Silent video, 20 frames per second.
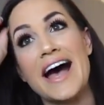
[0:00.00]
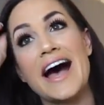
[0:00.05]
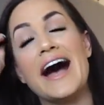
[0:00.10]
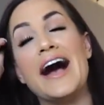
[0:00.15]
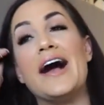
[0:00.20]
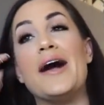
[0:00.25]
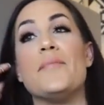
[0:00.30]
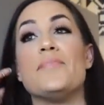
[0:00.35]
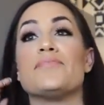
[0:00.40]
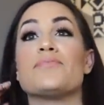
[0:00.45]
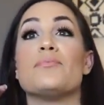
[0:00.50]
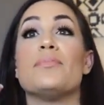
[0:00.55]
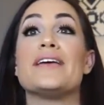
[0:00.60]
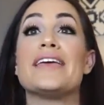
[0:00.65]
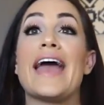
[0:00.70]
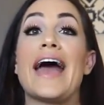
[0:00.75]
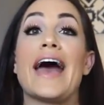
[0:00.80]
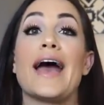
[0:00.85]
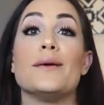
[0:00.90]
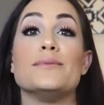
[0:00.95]
Um, but
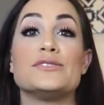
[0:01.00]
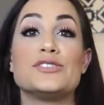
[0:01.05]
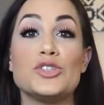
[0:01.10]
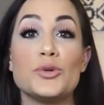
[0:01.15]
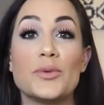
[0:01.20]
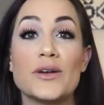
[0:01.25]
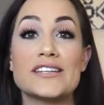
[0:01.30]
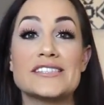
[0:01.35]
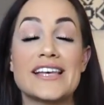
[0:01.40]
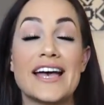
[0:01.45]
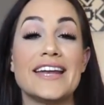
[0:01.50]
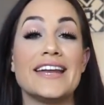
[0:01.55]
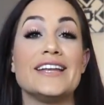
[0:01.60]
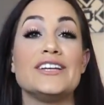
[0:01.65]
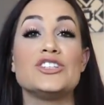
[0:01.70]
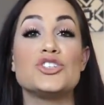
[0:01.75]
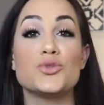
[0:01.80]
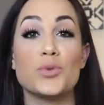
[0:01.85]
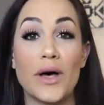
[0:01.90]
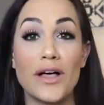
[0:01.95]
yeah, I'm super
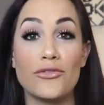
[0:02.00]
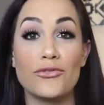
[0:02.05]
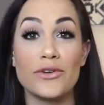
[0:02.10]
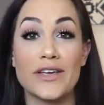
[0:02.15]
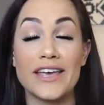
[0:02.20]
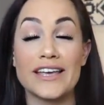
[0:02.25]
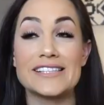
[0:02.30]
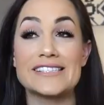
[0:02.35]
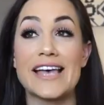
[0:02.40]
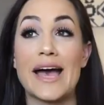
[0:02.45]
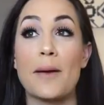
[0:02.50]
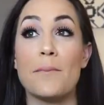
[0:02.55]
excited. 12 weeks.